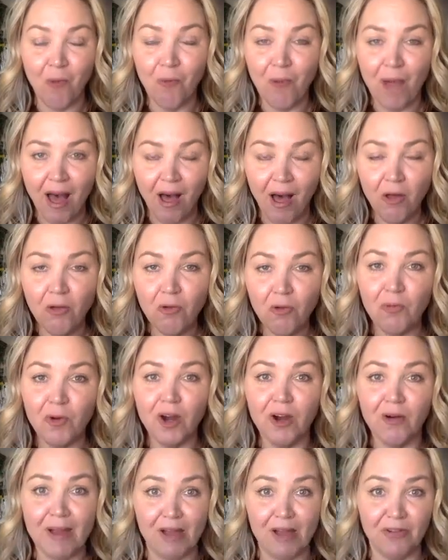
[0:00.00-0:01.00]
Well,
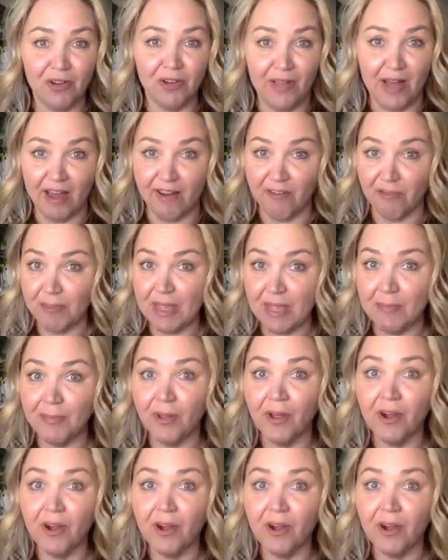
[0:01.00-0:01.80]
we're around a lot of people.